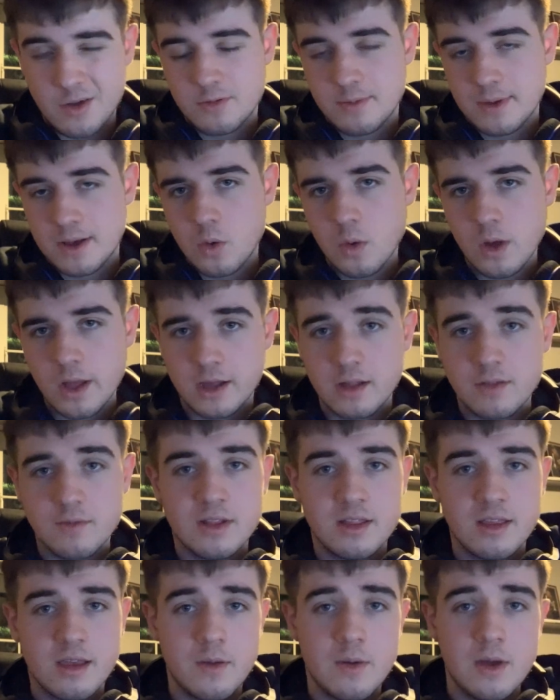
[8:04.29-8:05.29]
It's been quite a good
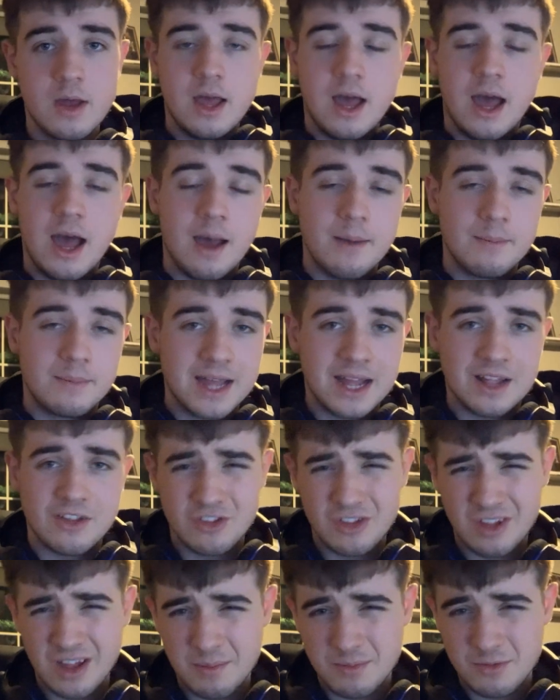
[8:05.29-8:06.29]
video,
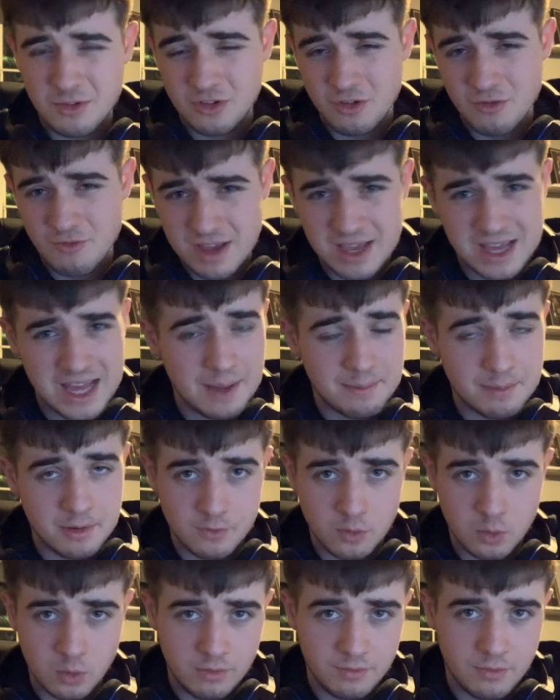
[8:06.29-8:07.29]
catching up, just a recap
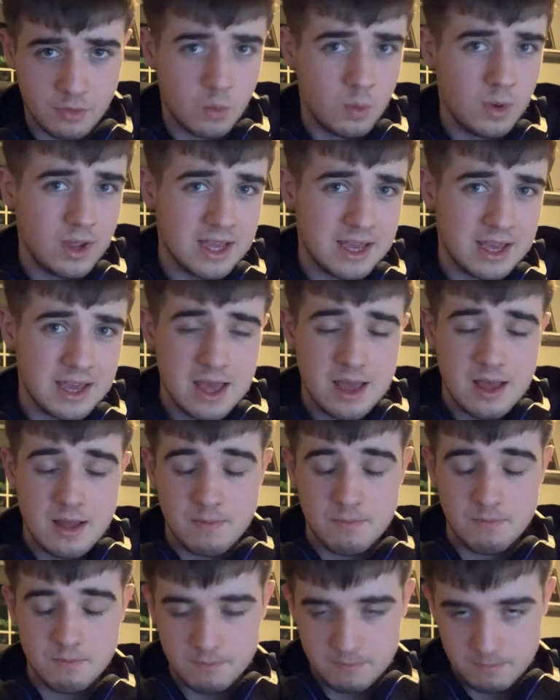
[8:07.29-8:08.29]
of all of the week.
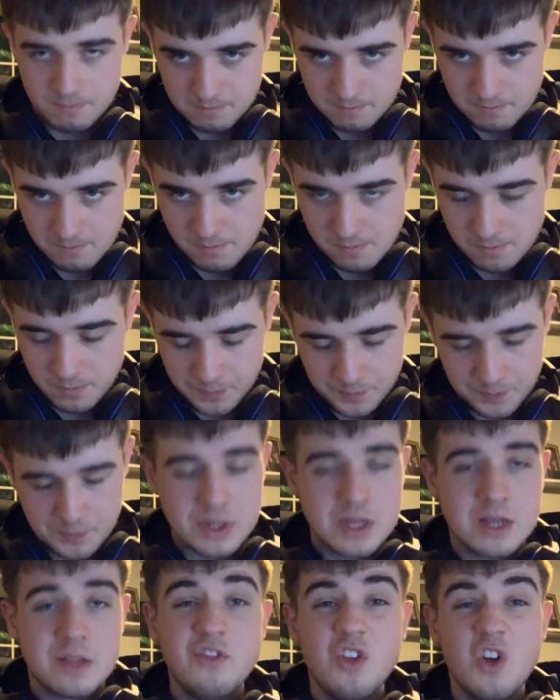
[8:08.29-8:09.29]

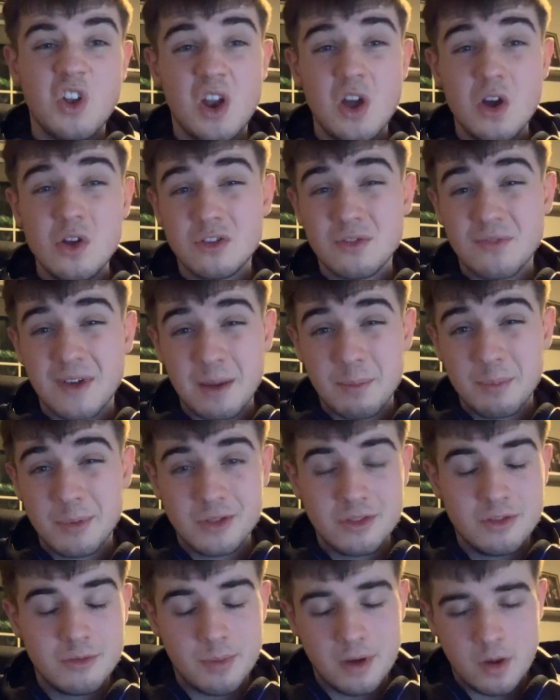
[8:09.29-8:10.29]
Not loads have
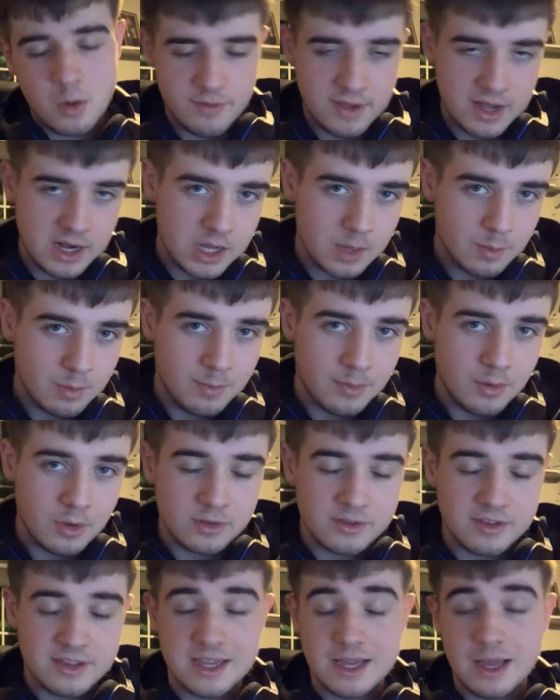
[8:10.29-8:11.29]
happened, but we've had a couple
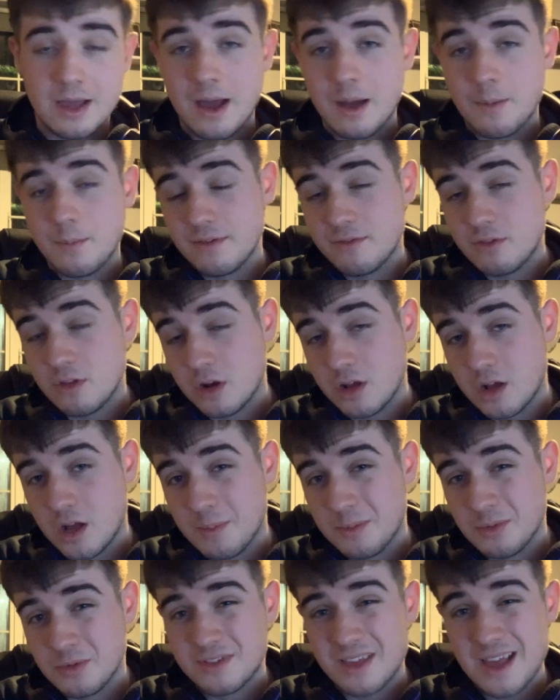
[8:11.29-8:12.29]
botting and we've done a
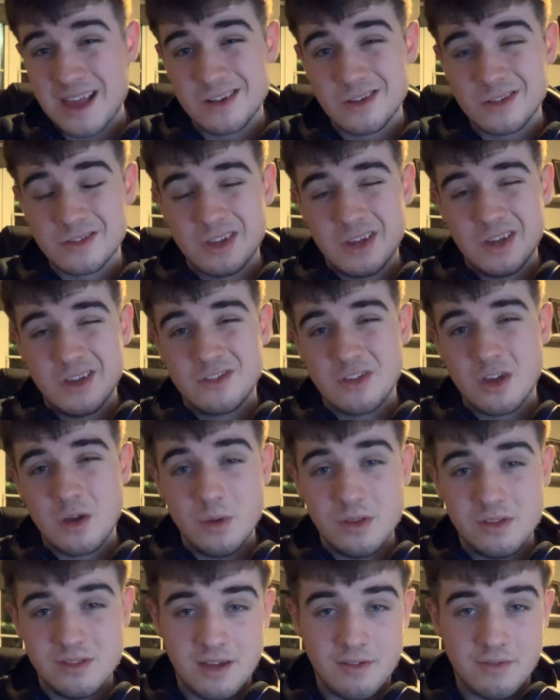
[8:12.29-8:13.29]
couple sales,
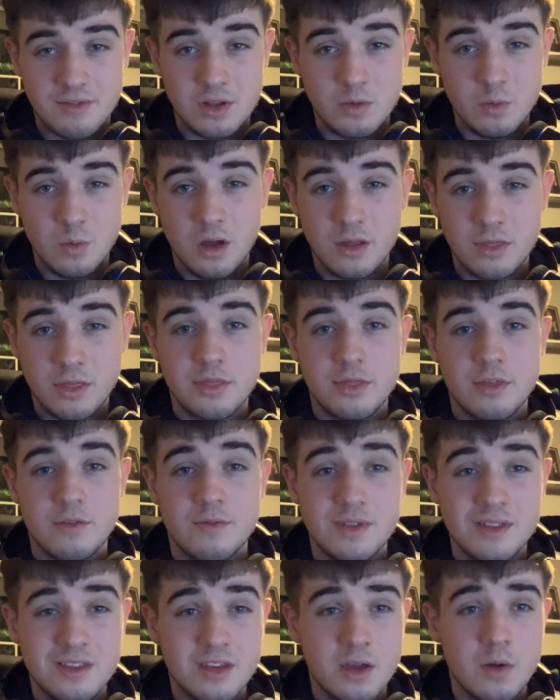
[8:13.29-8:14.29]
so it's definitely worth the
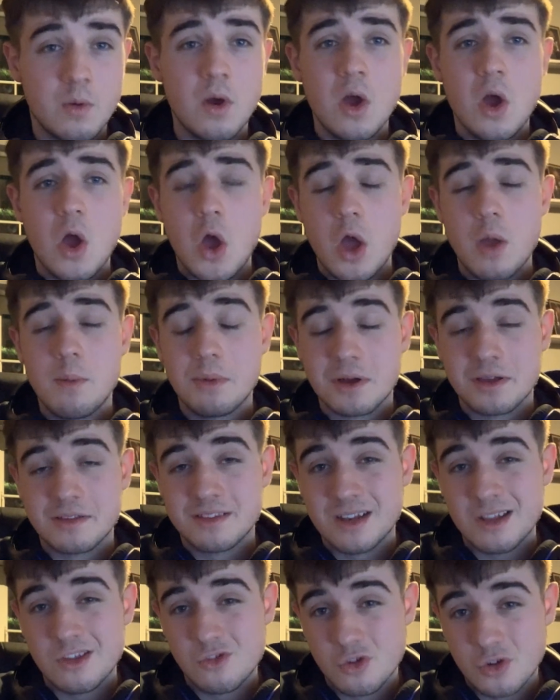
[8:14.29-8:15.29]
video. Hope you guys
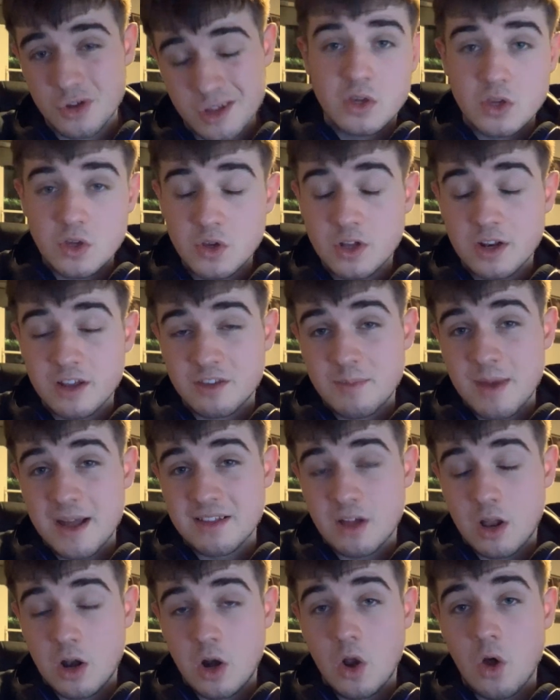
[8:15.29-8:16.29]
did enjoy. You can
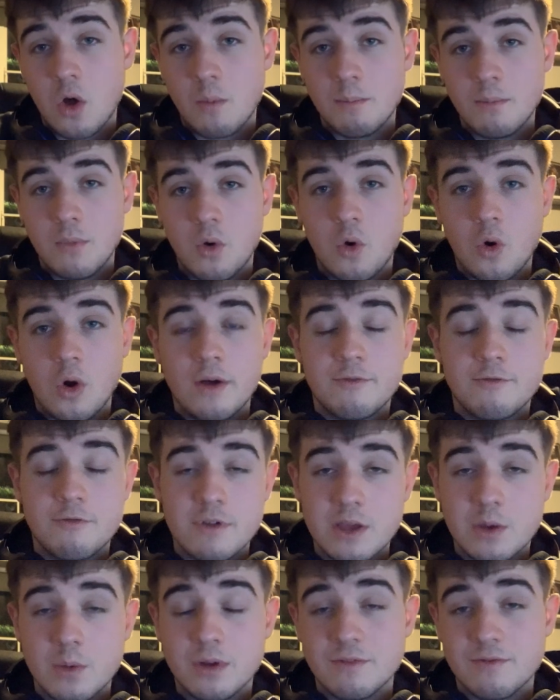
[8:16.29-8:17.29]
expect a lot more
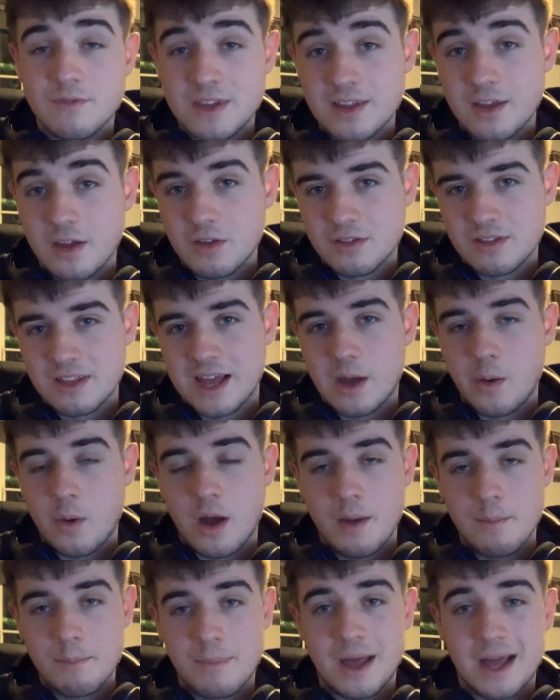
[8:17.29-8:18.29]
frequent videos now
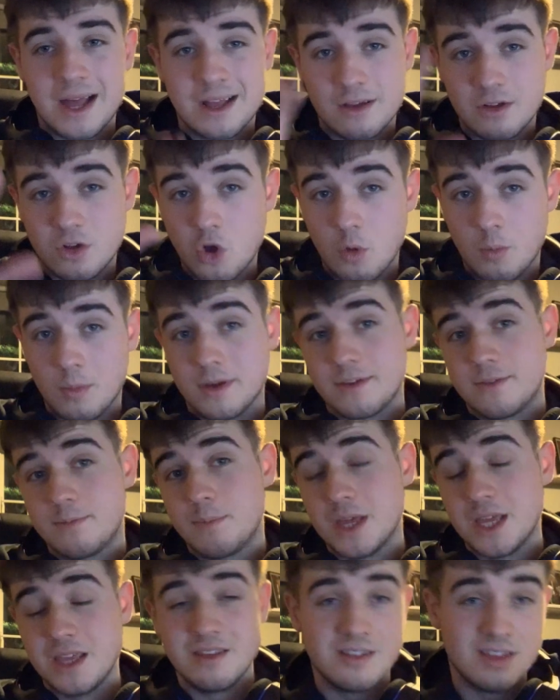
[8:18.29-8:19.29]
I'm back, got my
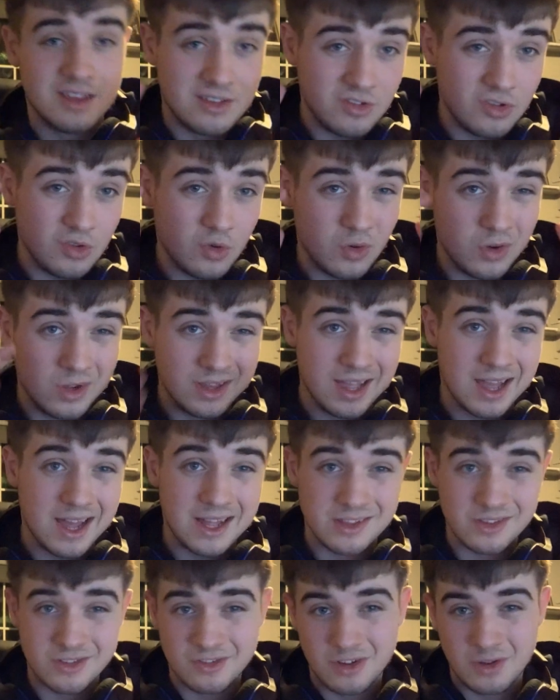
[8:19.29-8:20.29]
PC sorted
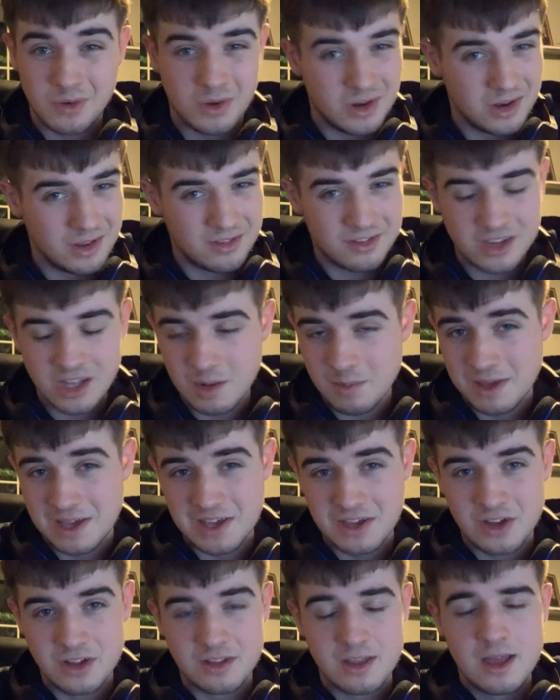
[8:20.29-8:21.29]
and so on. It's going to be
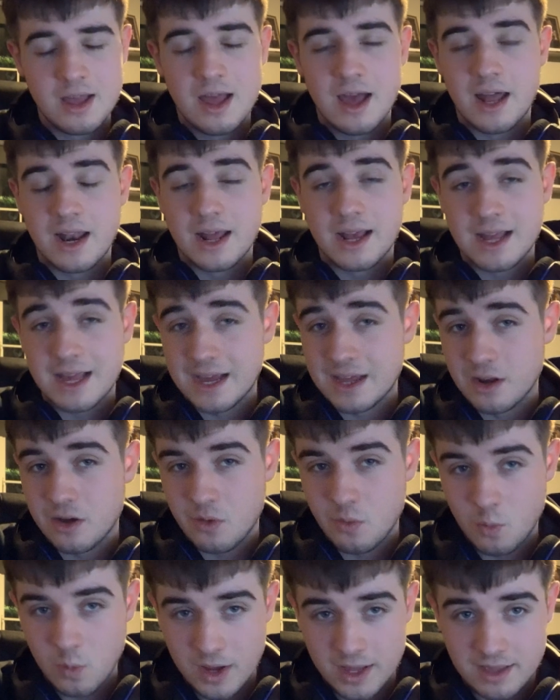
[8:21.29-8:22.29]
good and I
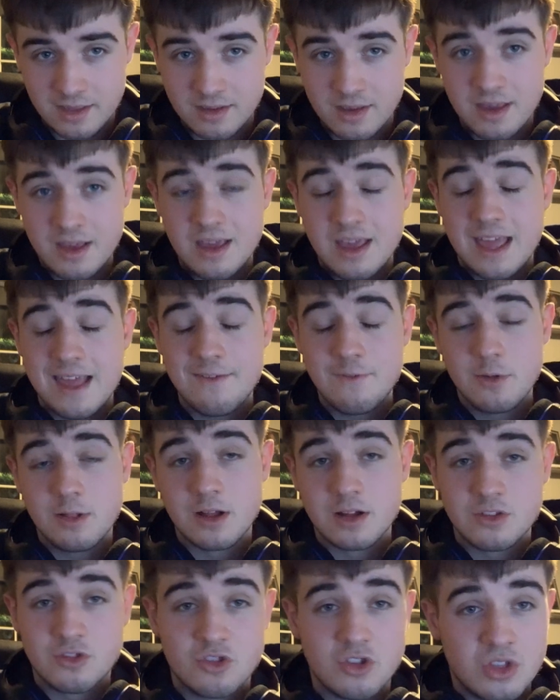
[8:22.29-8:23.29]
cannot wait. If you'd
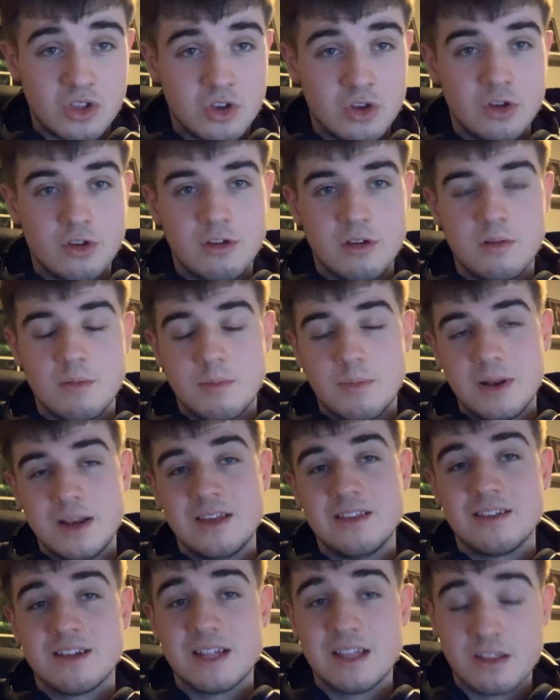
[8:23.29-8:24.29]
like to join the Cook Group,
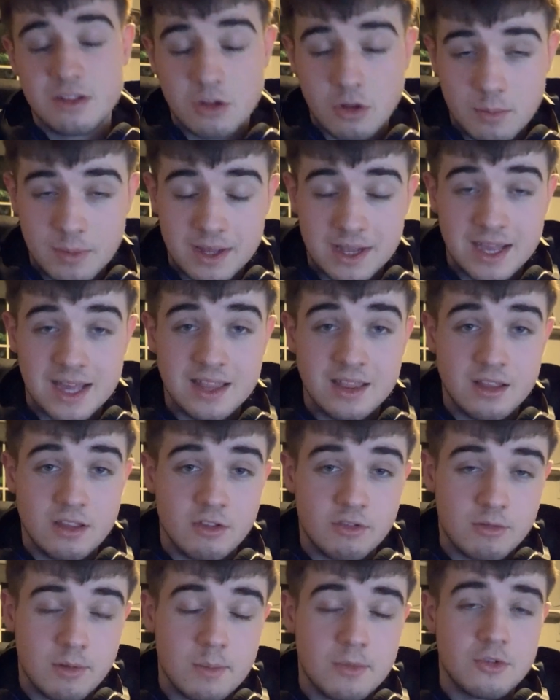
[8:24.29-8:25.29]
please click the top link in the
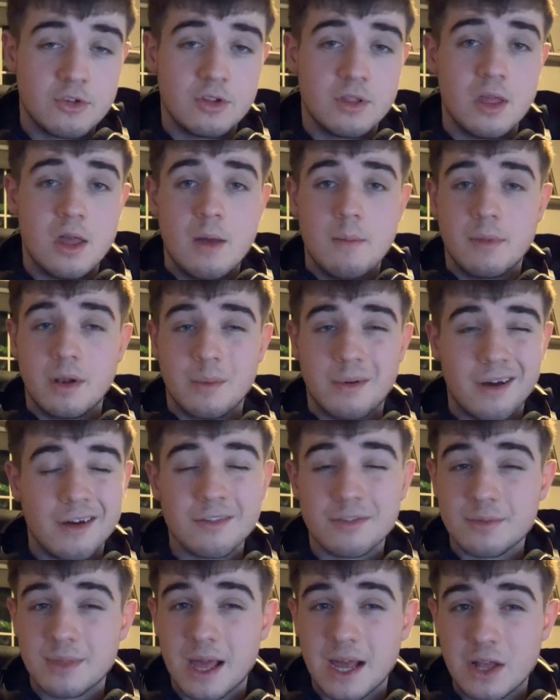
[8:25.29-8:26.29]
description. But
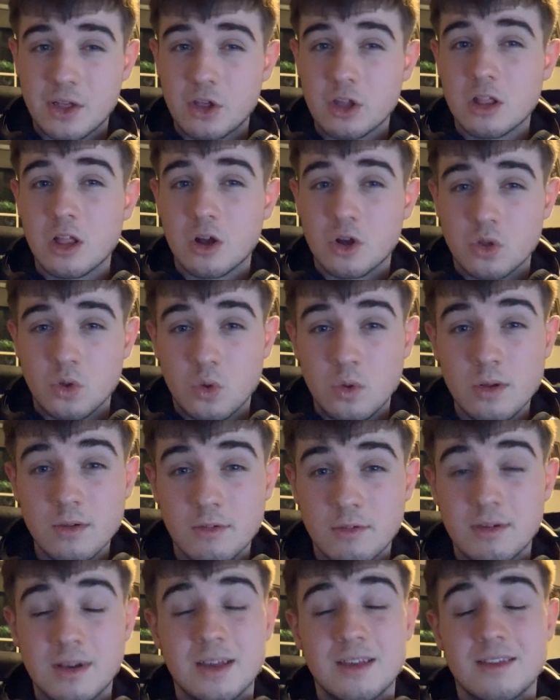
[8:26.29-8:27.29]
apart from that, good luck on all
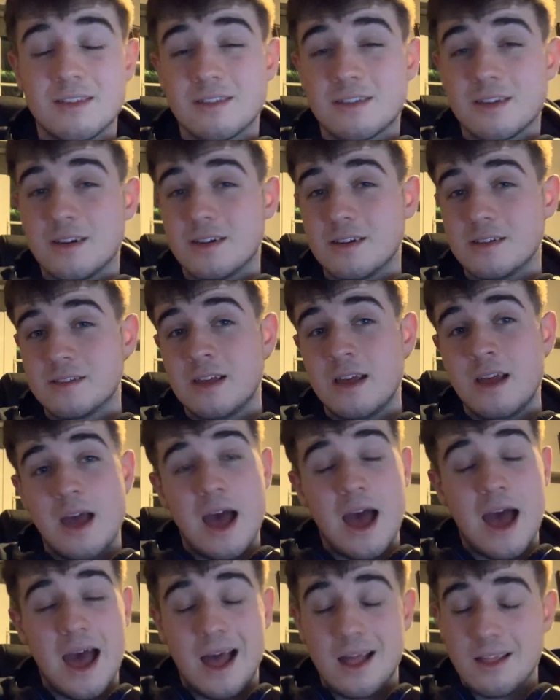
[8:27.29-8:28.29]
of your releases, guys,
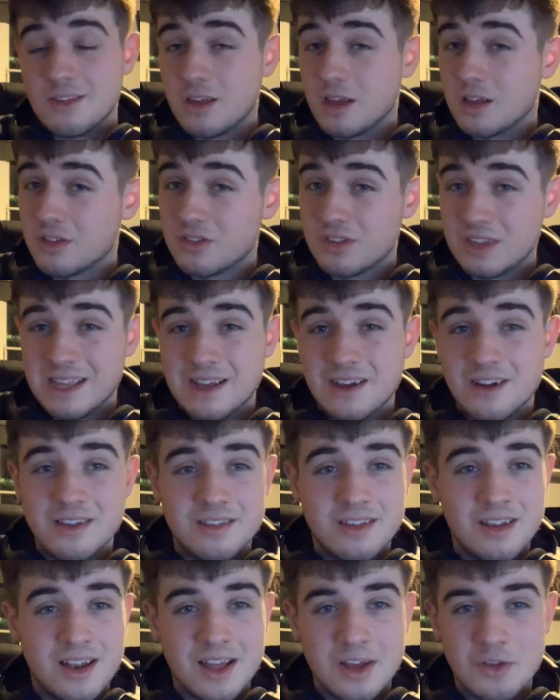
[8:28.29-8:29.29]
and I'll see you
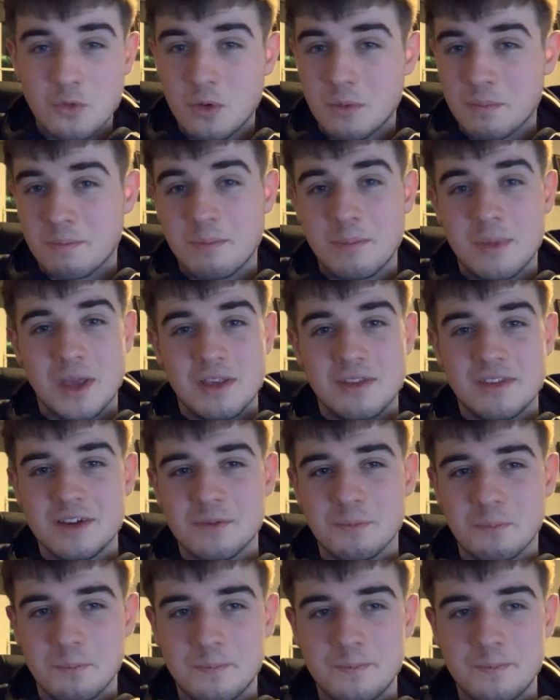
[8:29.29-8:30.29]
guys in the next one. Peace out.